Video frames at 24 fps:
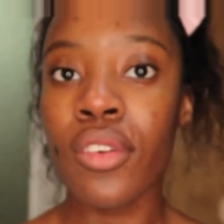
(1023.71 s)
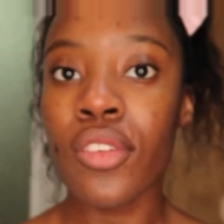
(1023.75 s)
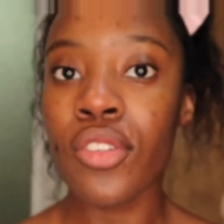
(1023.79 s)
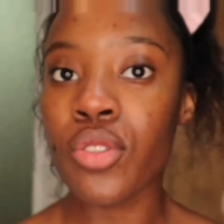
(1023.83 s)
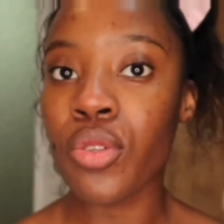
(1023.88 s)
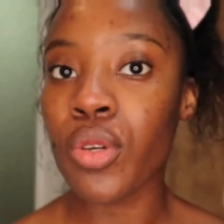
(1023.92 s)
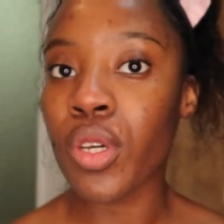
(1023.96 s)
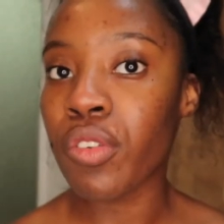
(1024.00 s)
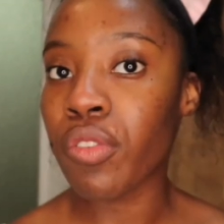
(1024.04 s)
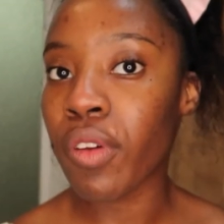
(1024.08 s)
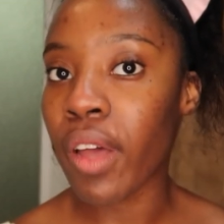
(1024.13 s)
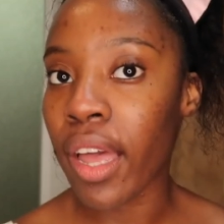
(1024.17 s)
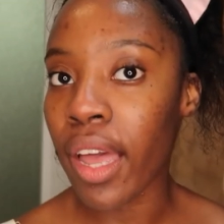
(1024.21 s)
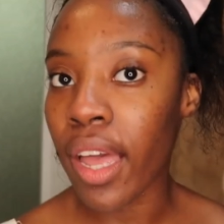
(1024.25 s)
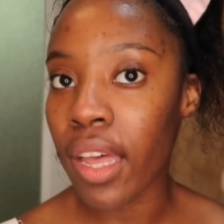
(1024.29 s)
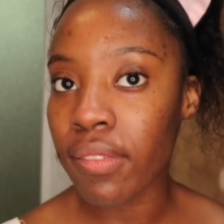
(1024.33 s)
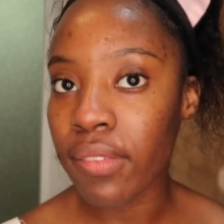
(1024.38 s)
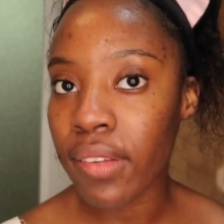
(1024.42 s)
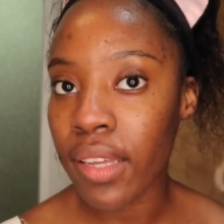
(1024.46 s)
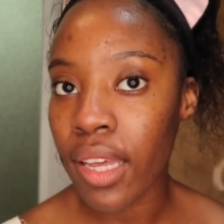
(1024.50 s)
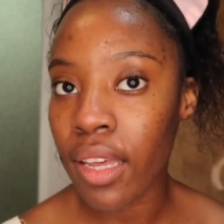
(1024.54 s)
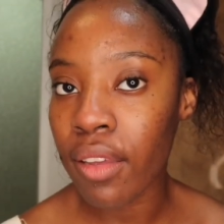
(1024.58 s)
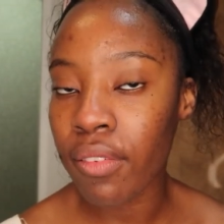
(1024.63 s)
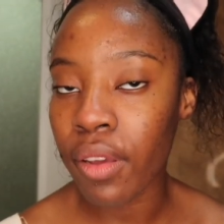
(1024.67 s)
So if I
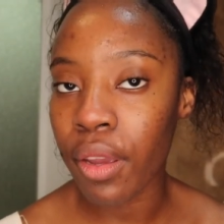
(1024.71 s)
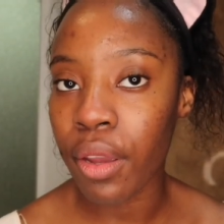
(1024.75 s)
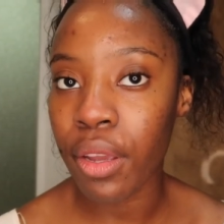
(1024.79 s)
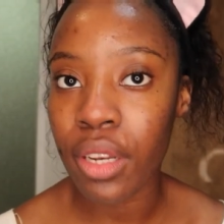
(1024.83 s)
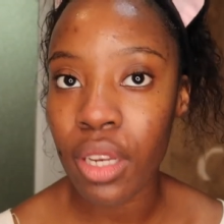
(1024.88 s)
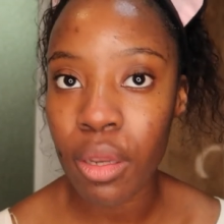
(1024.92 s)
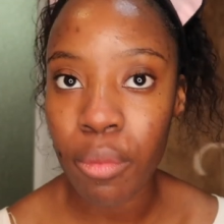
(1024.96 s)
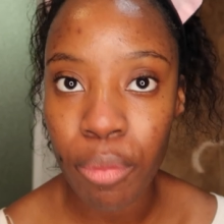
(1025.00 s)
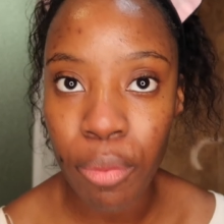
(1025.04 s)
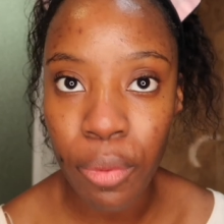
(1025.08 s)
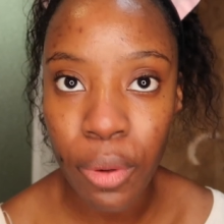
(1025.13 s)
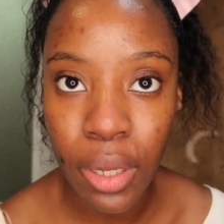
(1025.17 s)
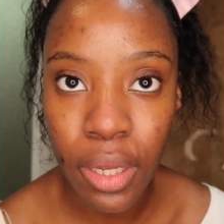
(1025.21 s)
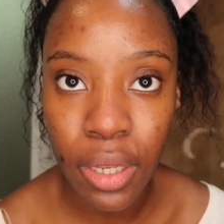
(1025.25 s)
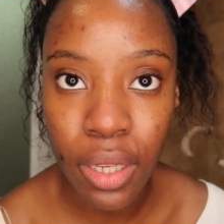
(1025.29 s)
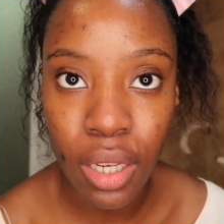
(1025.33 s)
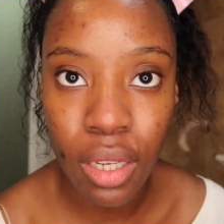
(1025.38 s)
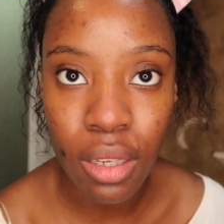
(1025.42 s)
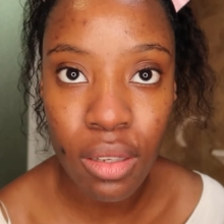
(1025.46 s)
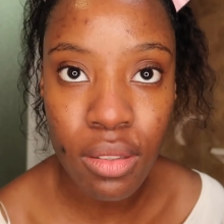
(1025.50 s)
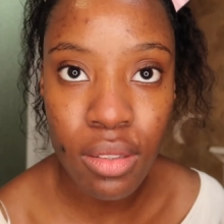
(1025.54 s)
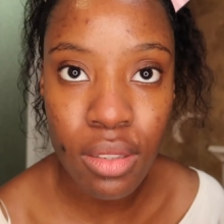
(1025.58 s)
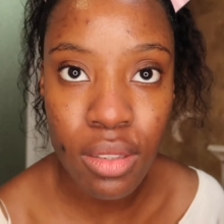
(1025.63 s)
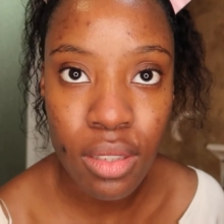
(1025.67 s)
ever have any
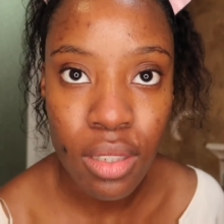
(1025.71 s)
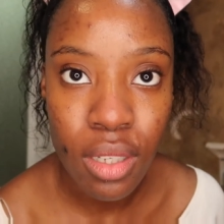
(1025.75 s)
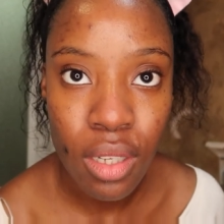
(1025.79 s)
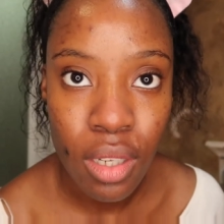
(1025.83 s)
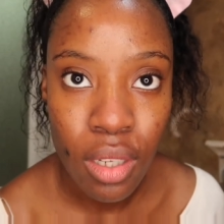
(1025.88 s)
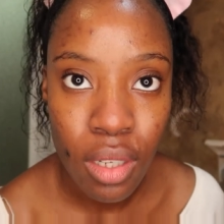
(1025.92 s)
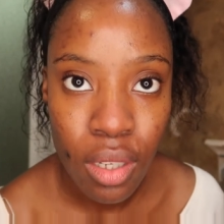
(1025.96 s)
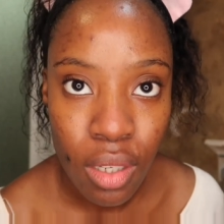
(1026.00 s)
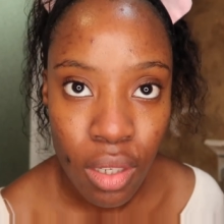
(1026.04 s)
breakouts,